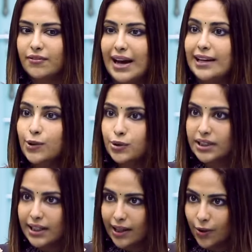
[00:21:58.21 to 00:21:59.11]

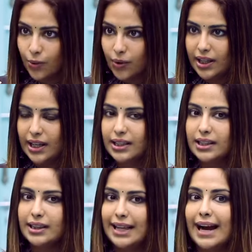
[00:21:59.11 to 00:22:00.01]
values that i hold and i
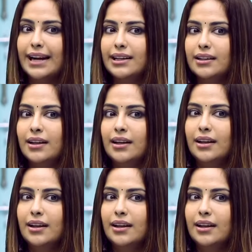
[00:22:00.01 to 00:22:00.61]
think that